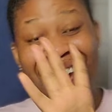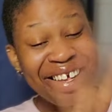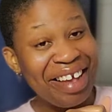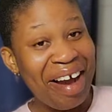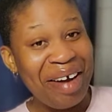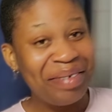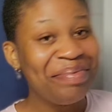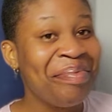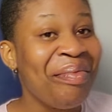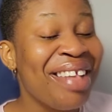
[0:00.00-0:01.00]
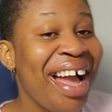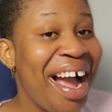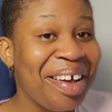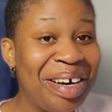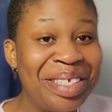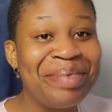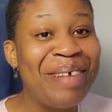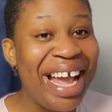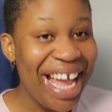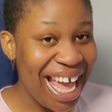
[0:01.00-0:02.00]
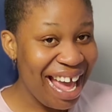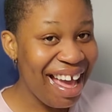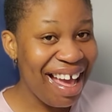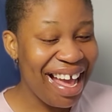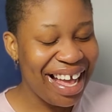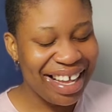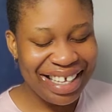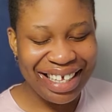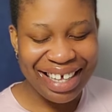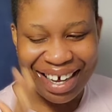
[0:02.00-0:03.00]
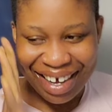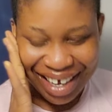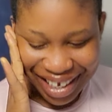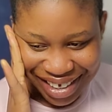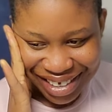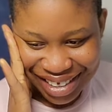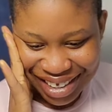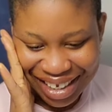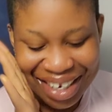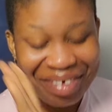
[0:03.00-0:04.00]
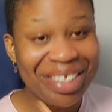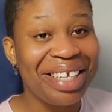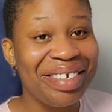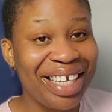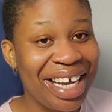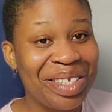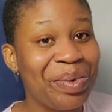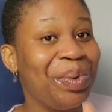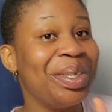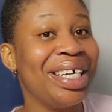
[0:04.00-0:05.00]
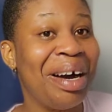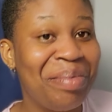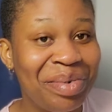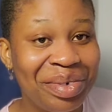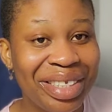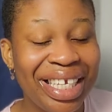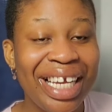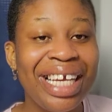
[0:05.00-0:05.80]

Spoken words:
Yeah, I cut my hair, guys. Let me tell you guys what happened.